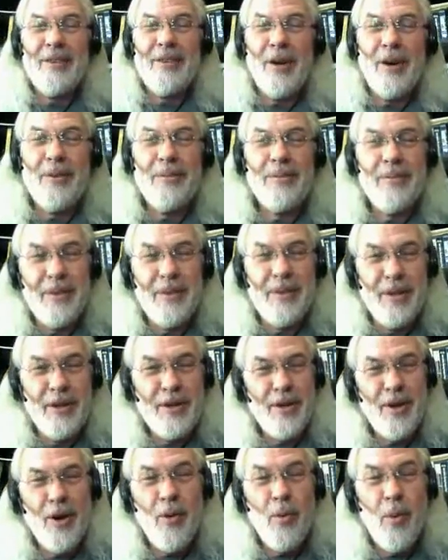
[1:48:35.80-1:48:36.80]
So you
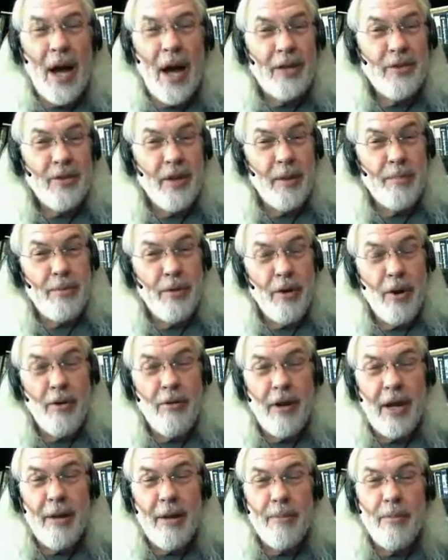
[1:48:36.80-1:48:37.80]
can go watch a
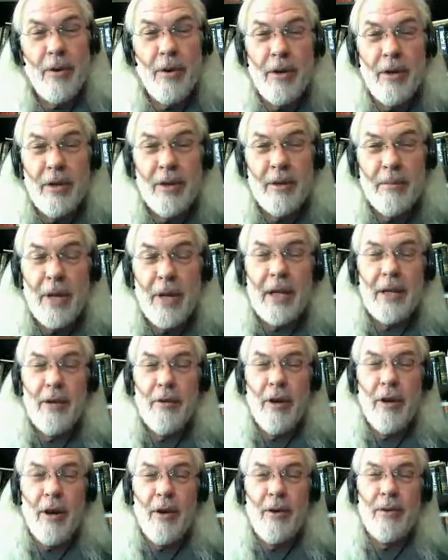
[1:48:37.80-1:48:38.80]
program, or you can make
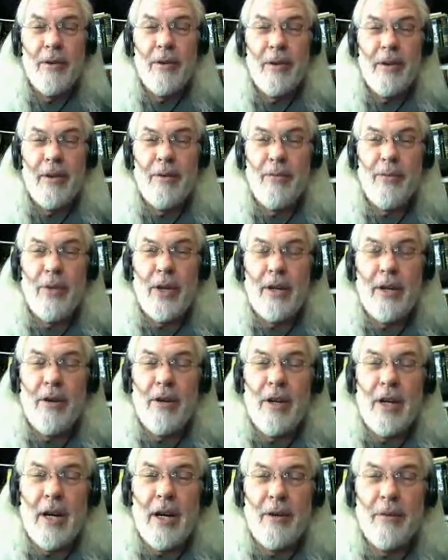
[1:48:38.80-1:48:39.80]
your own and
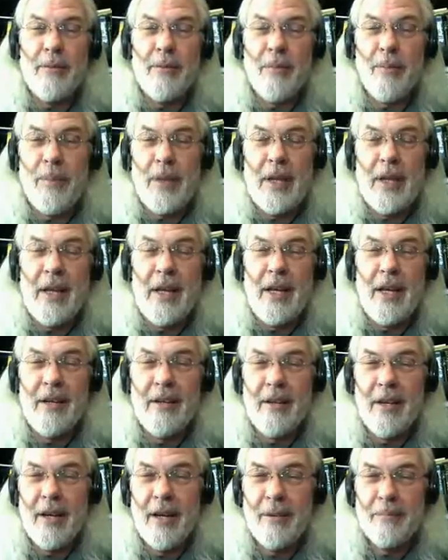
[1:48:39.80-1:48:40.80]
figure it out.
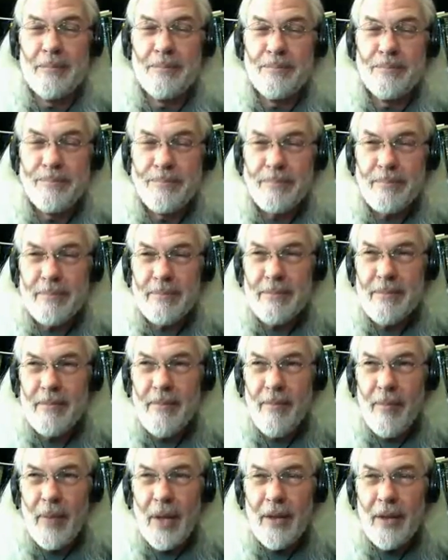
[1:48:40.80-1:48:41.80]
And
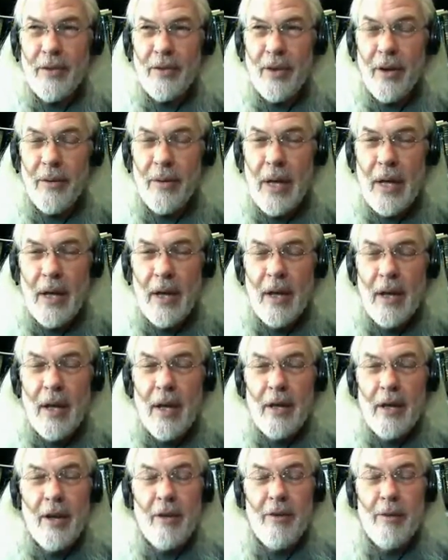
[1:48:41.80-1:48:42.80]
so
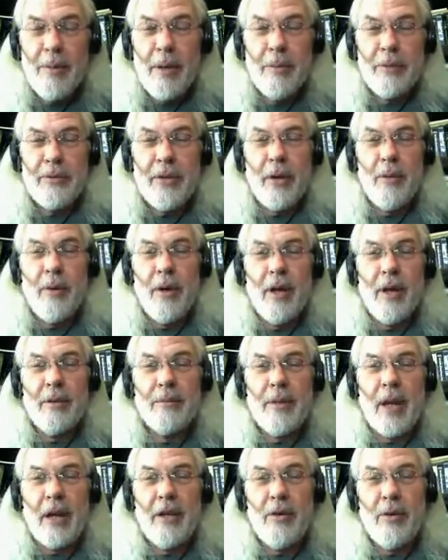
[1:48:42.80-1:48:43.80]
now people say,
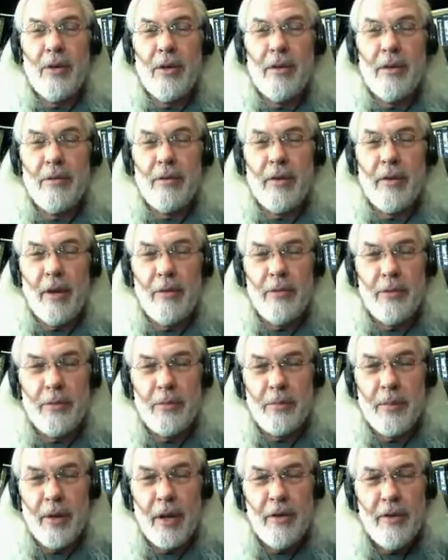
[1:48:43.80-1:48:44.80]
well, are you into
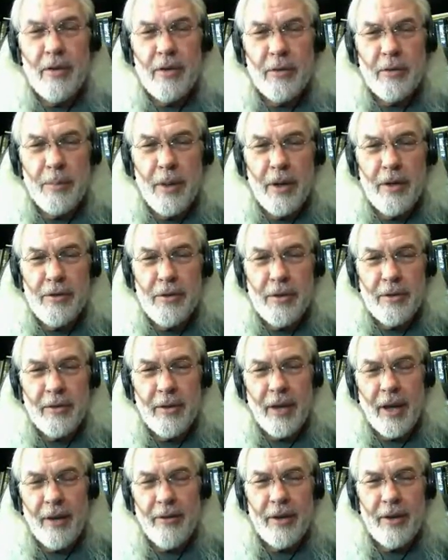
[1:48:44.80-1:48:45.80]
spiritual
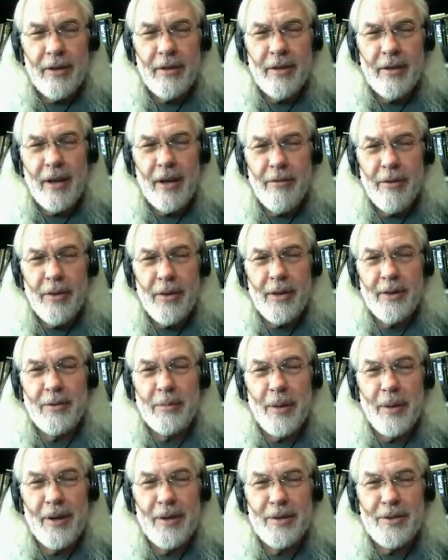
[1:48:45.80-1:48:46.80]
stuff? I go, everything's
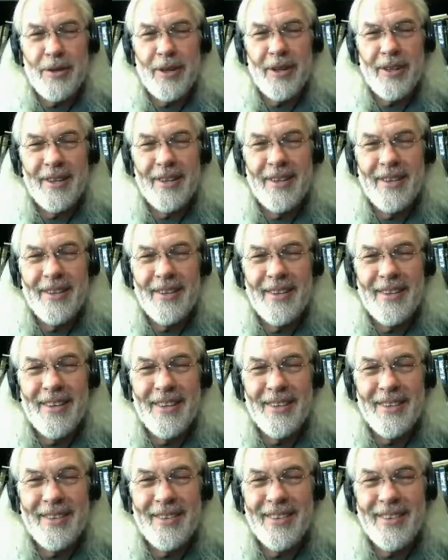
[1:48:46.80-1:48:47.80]
spiritual.
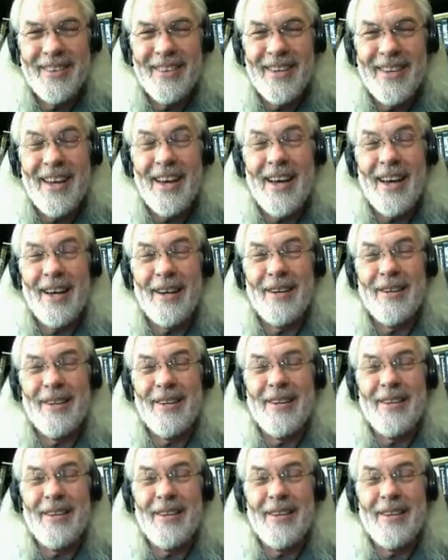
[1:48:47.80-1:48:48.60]
Is it not?